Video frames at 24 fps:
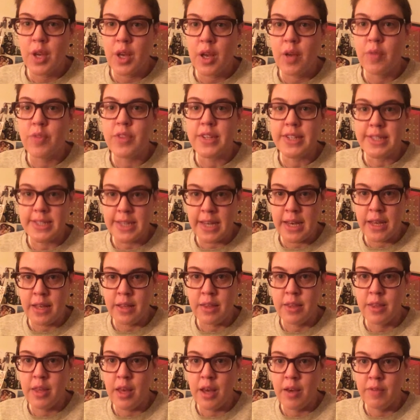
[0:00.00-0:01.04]
of the
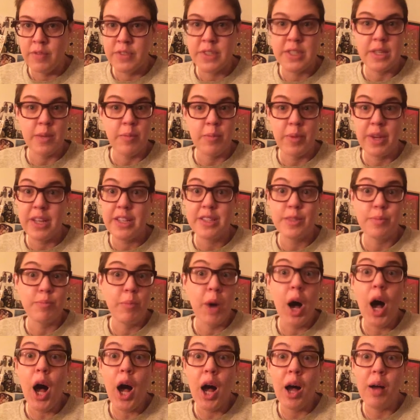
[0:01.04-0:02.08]
death of somebody's
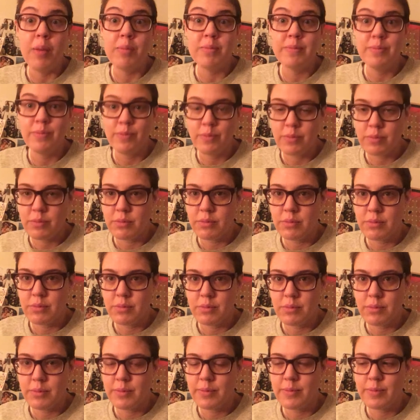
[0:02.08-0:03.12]
mom
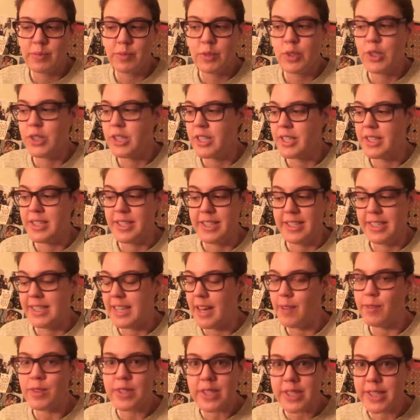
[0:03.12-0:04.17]
to this
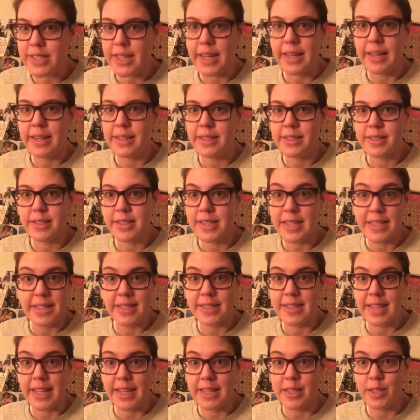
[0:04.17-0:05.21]
devastating
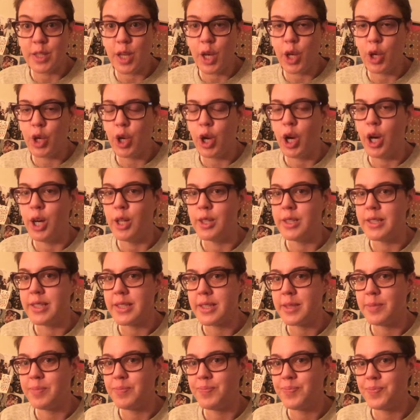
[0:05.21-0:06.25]
disease that is
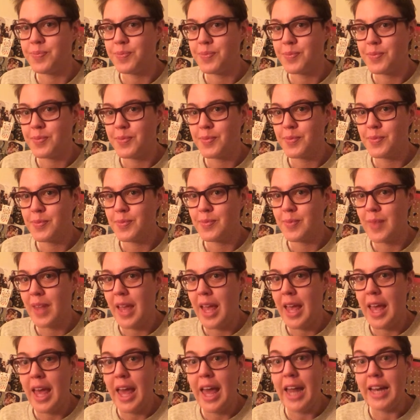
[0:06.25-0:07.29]
alcoholism.
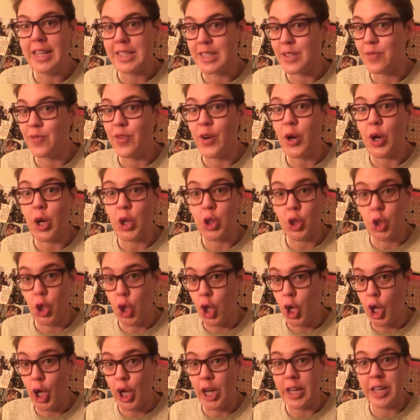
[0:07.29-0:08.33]
And it's a very
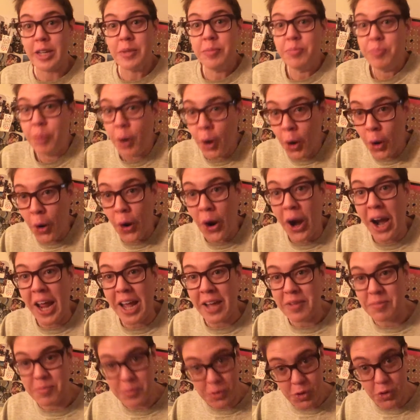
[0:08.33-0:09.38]
long and
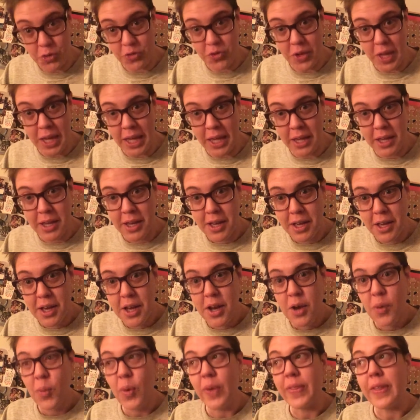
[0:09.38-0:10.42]
boring movie
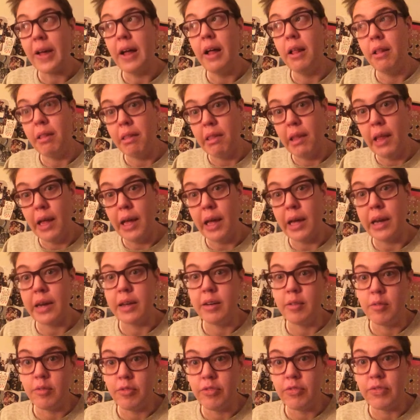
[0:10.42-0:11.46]
with a lot
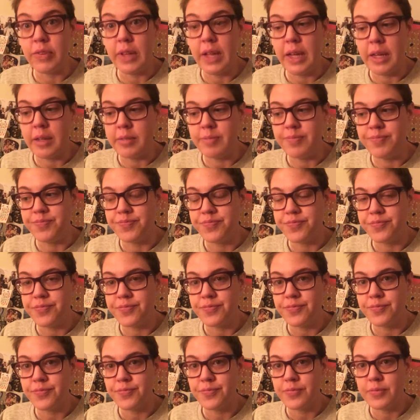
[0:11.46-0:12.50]
of
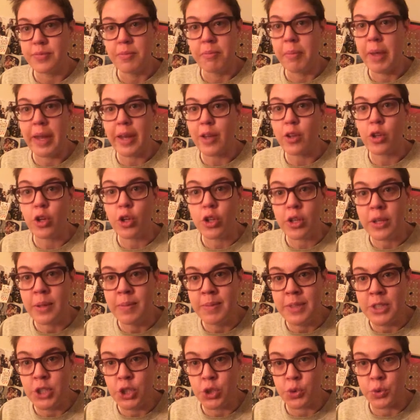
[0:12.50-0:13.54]
medical
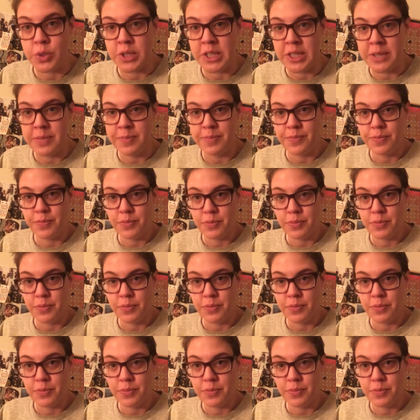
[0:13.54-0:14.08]
imagery